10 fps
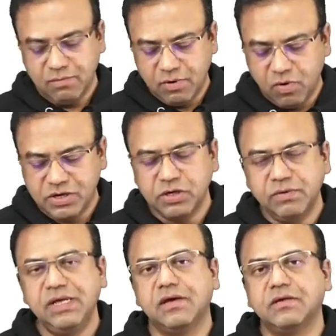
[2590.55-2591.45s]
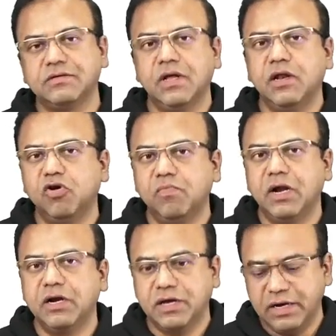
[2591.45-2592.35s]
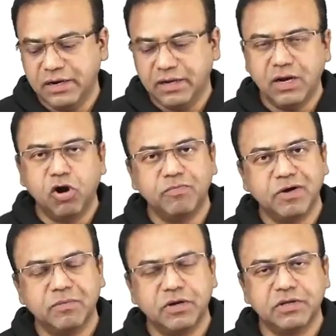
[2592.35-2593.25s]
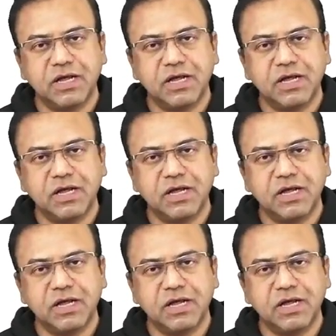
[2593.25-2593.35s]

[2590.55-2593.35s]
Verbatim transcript: but what's unique is the low blood creating loud murmur